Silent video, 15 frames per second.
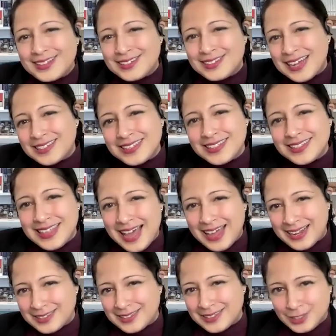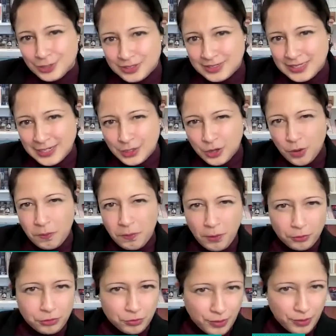Doesn't that uncertainty go
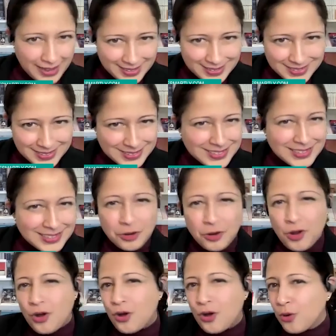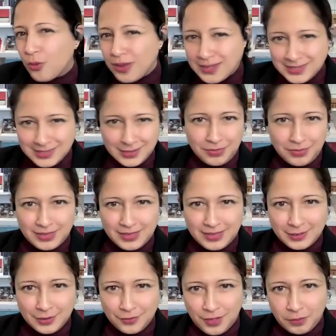both ways? Isn't there always something
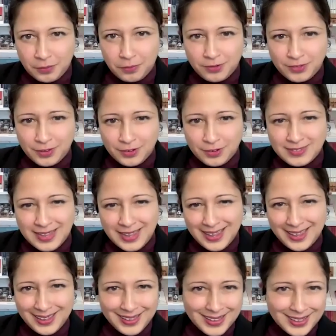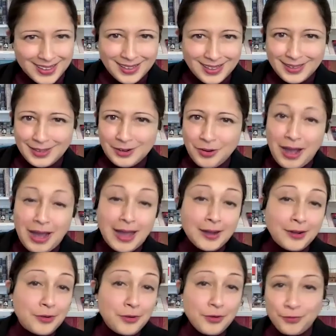that developers are saying, I
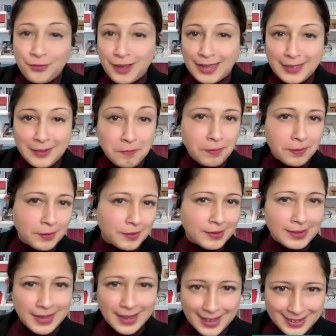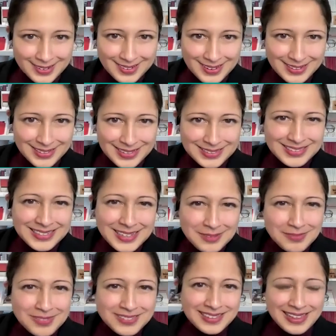don't know if I can build yet? It
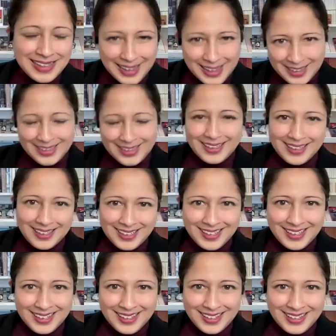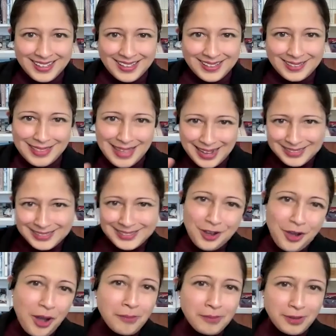seems like that's a
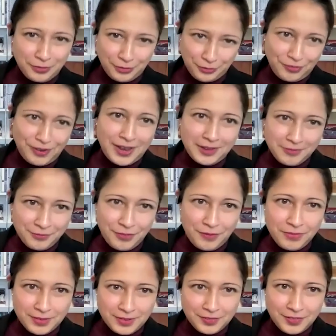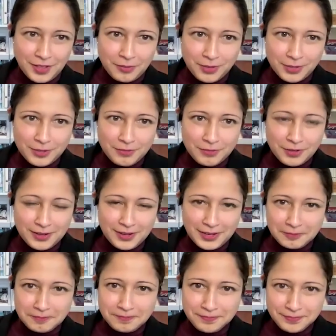common refrain from the development
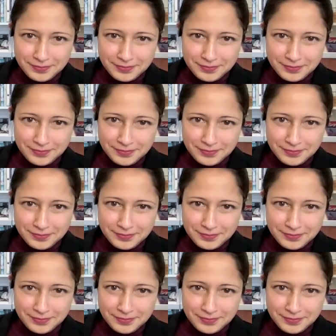community.